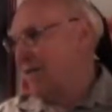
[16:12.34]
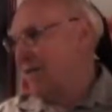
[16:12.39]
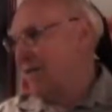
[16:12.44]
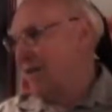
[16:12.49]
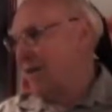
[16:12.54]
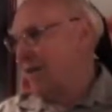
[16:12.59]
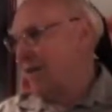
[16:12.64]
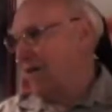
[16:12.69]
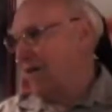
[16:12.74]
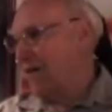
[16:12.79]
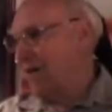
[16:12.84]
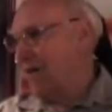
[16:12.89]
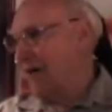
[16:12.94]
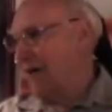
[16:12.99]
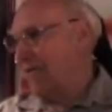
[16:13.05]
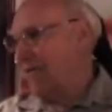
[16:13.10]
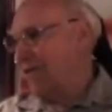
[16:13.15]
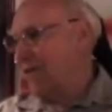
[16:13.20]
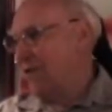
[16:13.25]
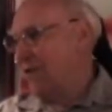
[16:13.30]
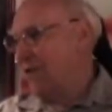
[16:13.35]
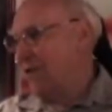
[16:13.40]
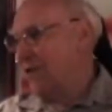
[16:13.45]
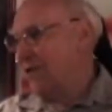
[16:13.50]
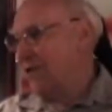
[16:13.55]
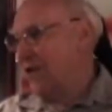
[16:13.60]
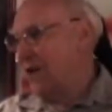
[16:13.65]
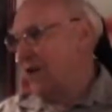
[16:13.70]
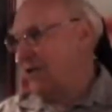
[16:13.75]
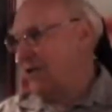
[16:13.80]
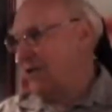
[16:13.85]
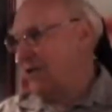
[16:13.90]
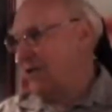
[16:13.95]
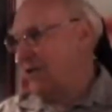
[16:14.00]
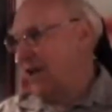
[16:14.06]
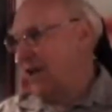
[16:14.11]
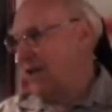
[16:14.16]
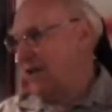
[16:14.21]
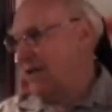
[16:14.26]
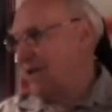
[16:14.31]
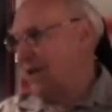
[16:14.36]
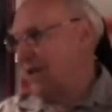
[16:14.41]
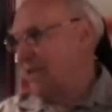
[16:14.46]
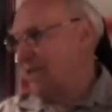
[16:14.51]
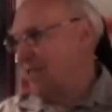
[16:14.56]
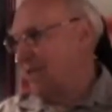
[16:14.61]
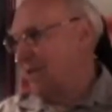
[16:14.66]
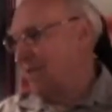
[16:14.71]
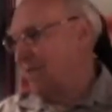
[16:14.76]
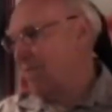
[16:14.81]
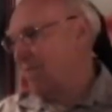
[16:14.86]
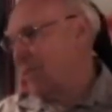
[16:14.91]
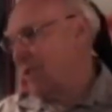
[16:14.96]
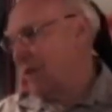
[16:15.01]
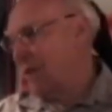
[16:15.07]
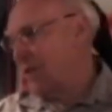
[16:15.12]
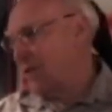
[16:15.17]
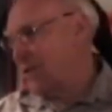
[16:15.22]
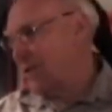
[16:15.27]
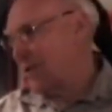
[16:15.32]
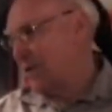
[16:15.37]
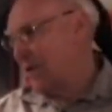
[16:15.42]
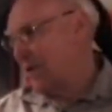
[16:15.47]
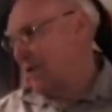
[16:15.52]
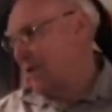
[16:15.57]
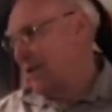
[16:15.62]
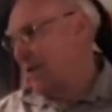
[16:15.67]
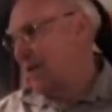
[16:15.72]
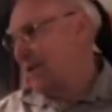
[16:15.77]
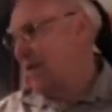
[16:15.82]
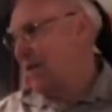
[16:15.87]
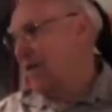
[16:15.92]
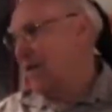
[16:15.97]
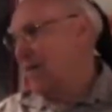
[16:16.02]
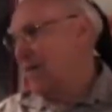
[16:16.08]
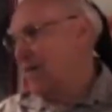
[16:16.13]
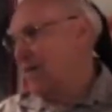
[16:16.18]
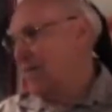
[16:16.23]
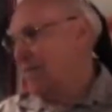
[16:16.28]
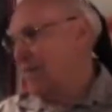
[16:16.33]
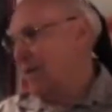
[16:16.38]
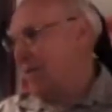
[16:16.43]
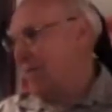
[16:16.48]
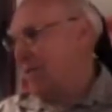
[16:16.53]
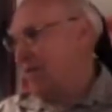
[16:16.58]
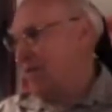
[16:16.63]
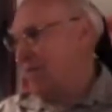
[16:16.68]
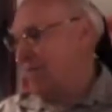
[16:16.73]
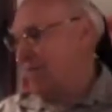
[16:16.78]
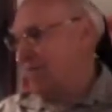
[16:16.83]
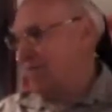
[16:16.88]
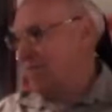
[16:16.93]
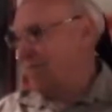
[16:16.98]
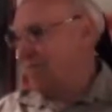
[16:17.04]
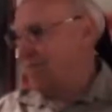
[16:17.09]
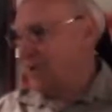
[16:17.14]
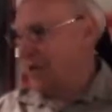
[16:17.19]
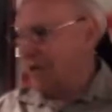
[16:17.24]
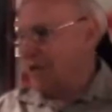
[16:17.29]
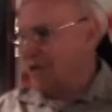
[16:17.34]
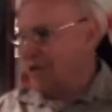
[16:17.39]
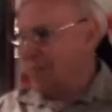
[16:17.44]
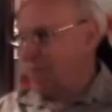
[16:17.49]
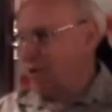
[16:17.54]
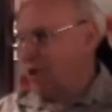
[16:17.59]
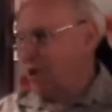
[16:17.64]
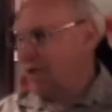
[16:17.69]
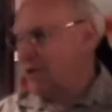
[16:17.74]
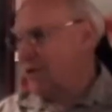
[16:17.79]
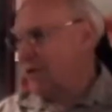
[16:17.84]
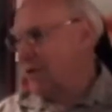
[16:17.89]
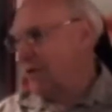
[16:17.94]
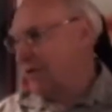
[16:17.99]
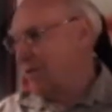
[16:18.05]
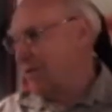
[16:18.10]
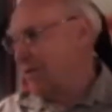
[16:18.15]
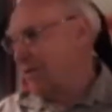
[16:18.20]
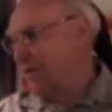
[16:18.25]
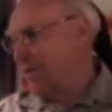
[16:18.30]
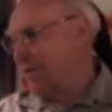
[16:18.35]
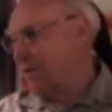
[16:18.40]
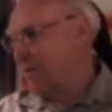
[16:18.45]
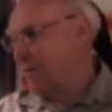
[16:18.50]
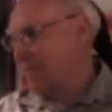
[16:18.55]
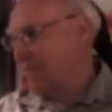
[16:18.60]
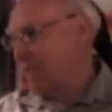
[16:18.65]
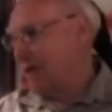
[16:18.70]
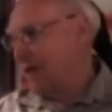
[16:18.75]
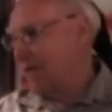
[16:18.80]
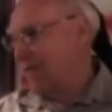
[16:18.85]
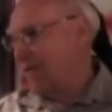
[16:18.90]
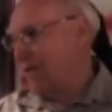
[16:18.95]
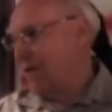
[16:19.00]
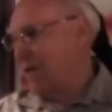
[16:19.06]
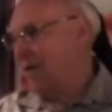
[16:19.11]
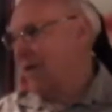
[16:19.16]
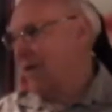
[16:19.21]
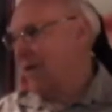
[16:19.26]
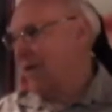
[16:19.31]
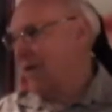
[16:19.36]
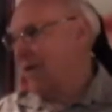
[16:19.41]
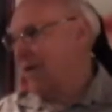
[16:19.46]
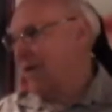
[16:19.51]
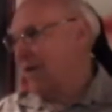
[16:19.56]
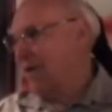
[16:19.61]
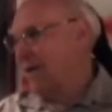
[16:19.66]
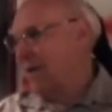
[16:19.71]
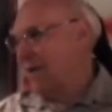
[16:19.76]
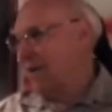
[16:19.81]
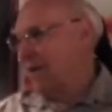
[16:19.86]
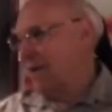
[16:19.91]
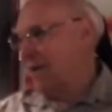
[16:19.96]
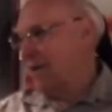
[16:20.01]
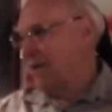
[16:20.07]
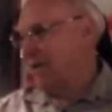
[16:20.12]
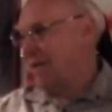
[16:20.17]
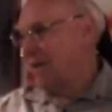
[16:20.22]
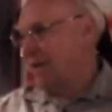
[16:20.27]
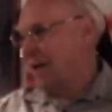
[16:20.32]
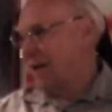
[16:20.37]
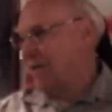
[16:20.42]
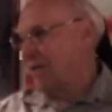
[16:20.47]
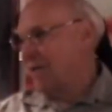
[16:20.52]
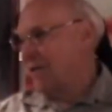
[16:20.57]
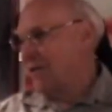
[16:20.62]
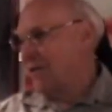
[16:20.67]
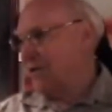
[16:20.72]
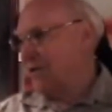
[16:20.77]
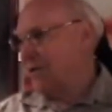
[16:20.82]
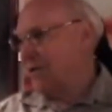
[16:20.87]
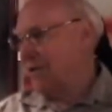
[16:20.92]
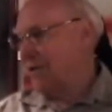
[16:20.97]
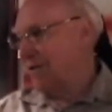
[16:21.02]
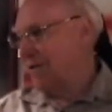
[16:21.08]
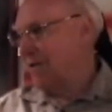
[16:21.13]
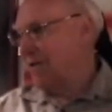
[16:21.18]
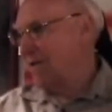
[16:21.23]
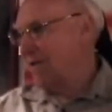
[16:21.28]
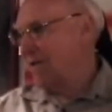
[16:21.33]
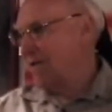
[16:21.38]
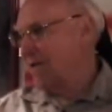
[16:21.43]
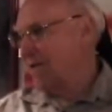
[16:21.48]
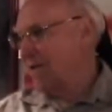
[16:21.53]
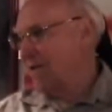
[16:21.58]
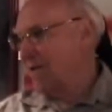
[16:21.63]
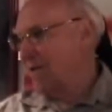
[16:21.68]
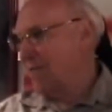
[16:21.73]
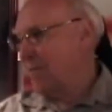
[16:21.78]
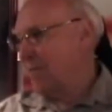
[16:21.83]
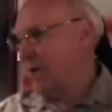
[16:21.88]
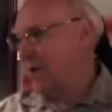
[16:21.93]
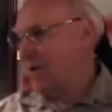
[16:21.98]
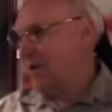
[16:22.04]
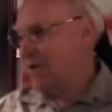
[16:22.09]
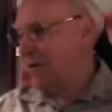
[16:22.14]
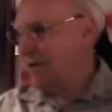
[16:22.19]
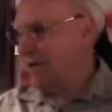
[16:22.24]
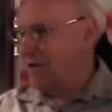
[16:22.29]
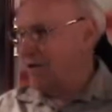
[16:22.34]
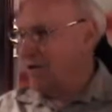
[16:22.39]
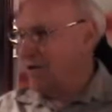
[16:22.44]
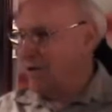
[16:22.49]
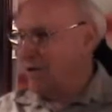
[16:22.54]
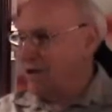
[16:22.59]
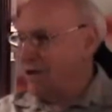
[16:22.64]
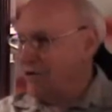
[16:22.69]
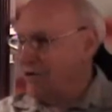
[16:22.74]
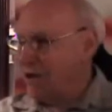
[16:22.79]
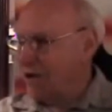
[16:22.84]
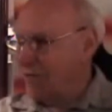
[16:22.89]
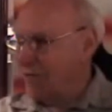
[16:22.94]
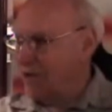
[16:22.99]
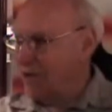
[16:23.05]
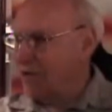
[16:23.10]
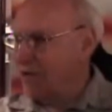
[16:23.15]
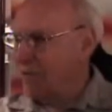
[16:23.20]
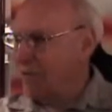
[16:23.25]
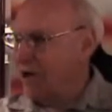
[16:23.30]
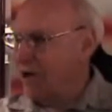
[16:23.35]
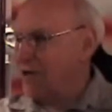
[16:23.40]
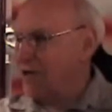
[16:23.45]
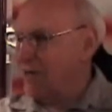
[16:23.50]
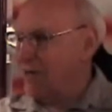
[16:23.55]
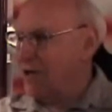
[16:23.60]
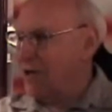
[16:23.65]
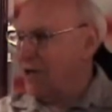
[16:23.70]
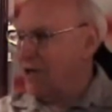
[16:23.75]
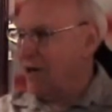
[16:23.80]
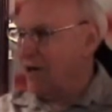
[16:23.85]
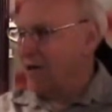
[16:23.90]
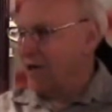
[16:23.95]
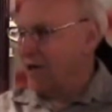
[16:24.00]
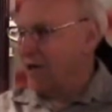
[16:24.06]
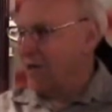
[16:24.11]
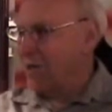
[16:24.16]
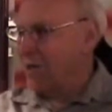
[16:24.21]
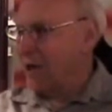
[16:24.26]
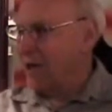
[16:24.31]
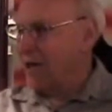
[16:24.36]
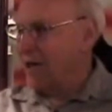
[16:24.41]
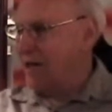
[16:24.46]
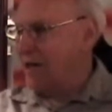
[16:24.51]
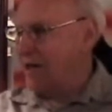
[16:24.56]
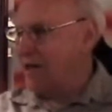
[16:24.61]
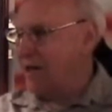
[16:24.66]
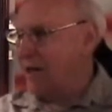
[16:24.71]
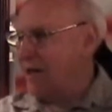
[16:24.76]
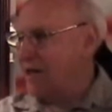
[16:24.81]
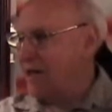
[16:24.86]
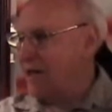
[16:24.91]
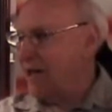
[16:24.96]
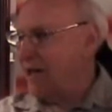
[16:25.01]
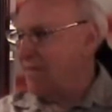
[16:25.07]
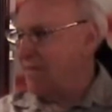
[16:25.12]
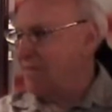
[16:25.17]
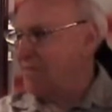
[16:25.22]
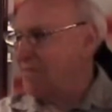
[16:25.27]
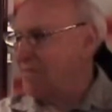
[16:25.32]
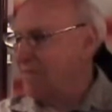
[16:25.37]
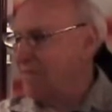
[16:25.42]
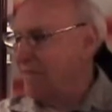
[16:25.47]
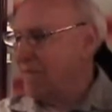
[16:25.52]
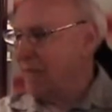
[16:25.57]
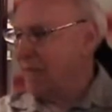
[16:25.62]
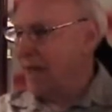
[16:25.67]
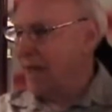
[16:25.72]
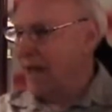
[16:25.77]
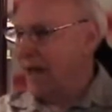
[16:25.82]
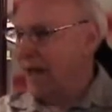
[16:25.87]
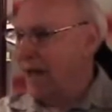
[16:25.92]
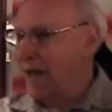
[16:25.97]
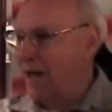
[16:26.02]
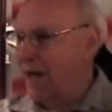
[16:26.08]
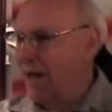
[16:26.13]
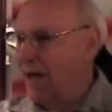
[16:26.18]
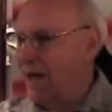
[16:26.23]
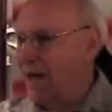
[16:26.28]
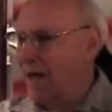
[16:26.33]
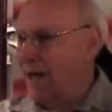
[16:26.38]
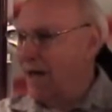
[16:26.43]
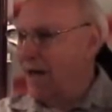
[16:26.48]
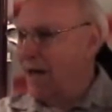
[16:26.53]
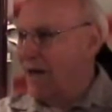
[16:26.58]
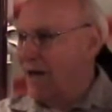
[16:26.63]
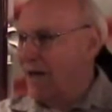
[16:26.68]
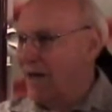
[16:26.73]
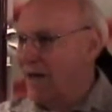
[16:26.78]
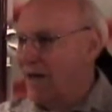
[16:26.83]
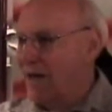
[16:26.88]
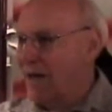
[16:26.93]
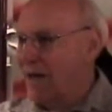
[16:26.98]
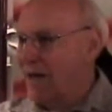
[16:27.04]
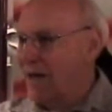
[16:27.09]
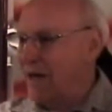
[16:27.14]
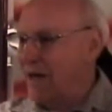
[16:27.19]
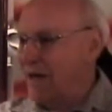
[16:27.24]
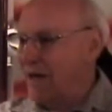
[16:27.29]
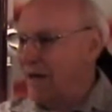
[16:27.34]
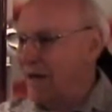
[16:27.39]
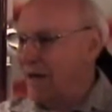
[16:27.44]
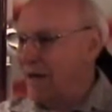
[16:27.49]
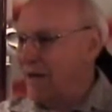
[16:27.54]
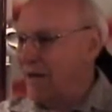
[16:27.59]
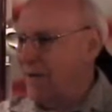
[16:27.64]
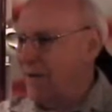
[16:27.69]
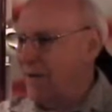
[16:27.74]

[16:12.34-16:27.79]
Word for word: they all have an oil change at that time, plus maybe change plugs or whatever and the hours depend, determines what to be done to the plane at that time. Mm -hmm. The uh,